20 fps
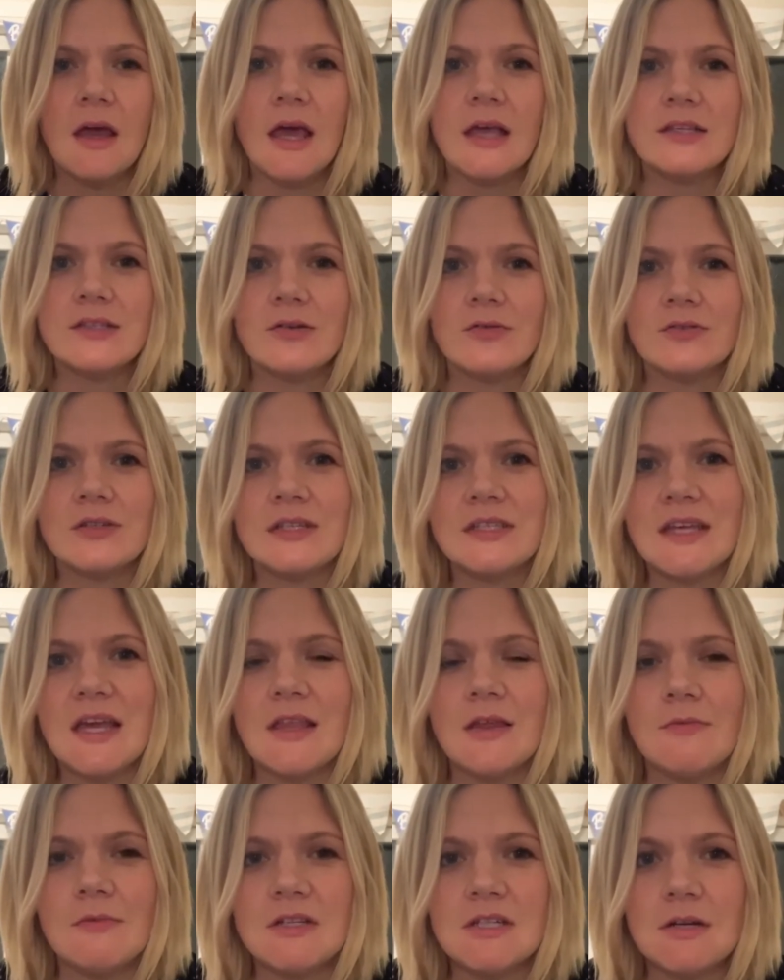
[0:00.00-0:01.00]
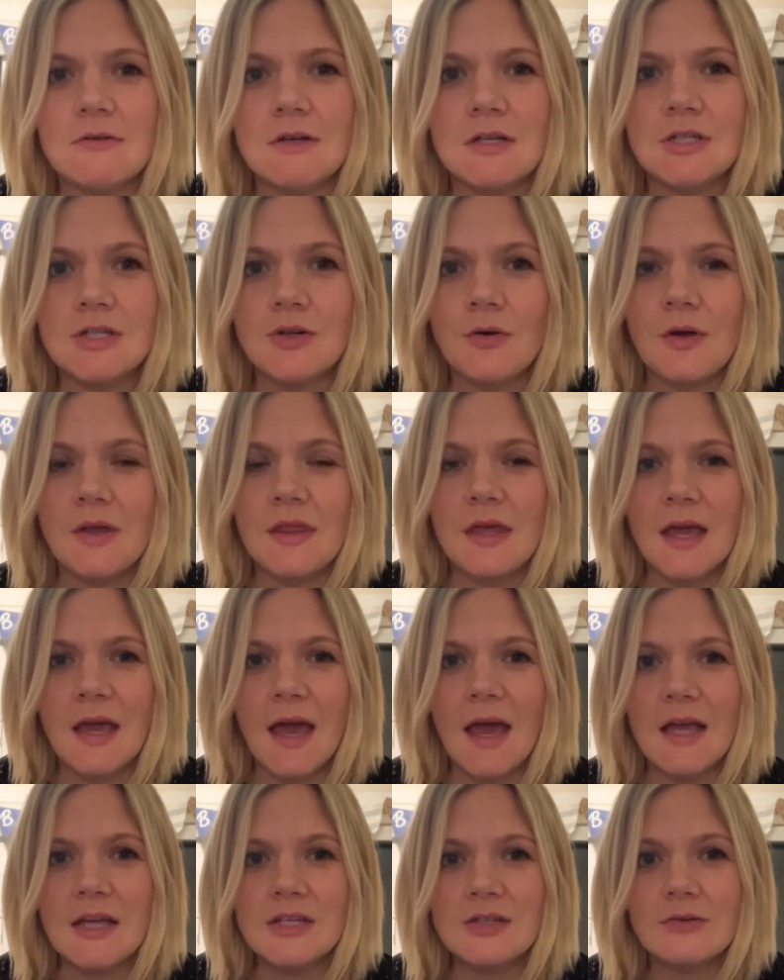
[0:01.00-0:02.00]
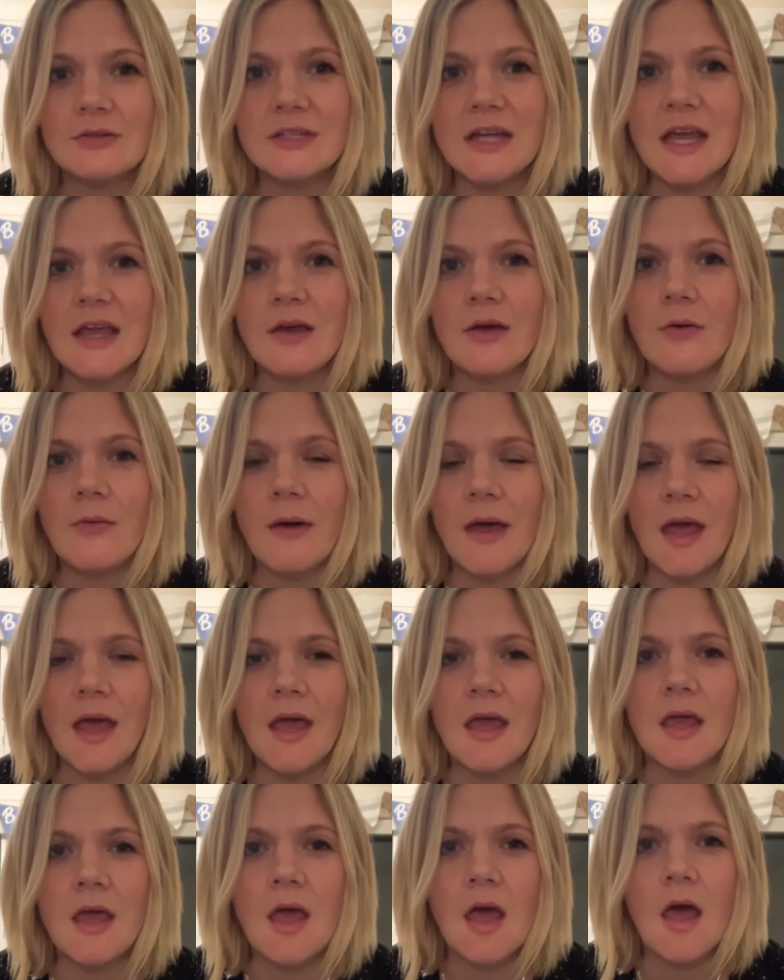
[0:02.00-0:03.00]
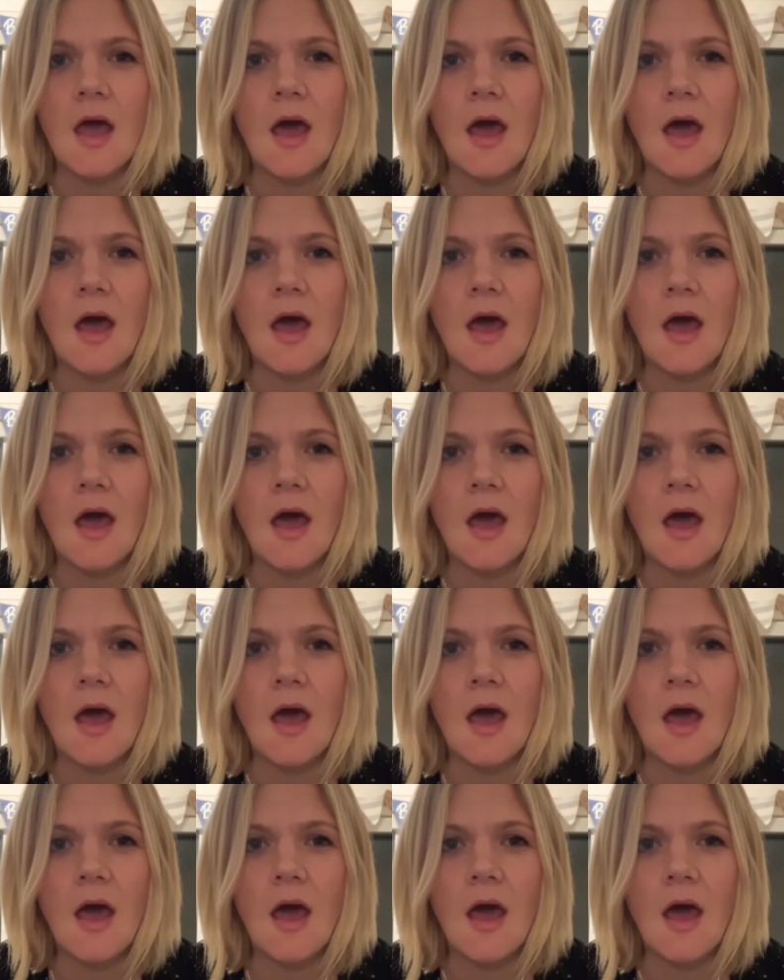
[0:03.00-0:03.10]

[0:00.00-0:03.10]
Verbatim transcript: it's not to say that we don't enjoy the occasional takeaway.